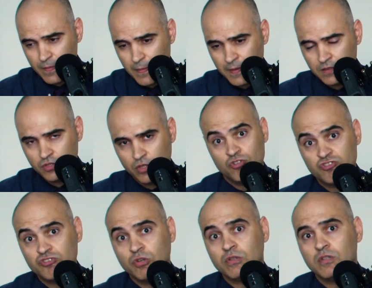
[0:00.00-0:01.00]
that is
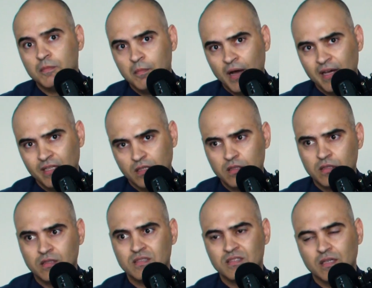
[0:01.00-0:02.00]
also combining,
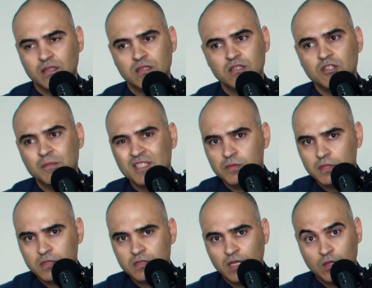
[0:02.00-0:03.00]
let's say,
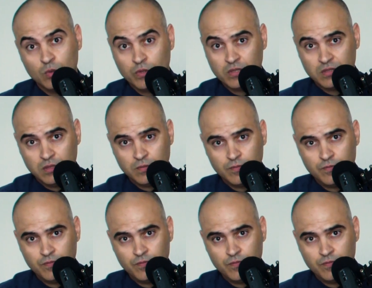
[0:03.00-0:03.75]
commitment and loyalty